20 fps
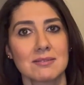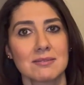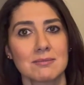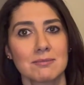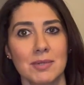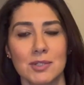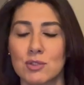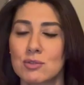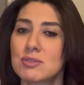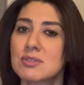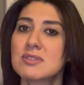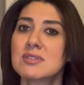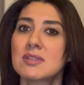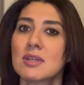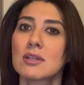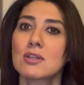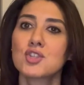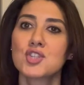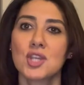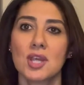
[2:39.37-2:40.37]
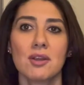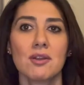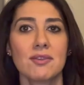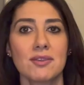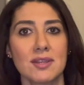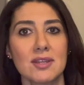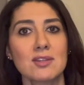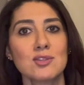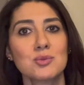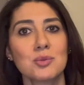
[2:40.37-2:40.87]
but you still share
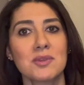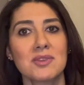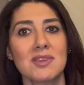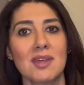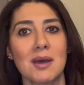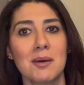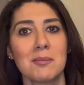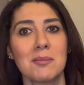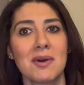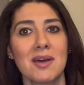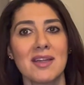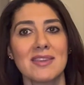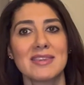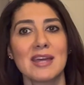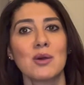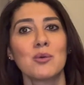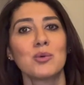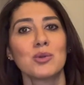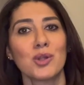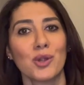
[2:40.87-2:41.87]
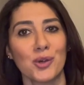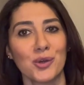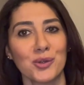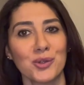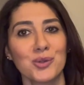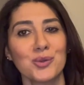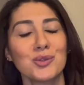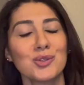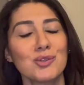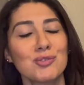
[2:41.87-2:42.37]
things with them that will hurt
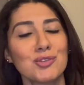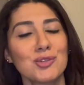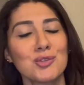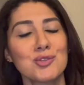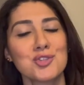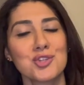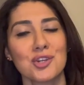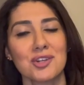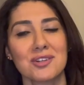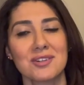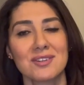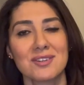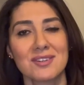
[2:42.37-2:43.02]
you in the future.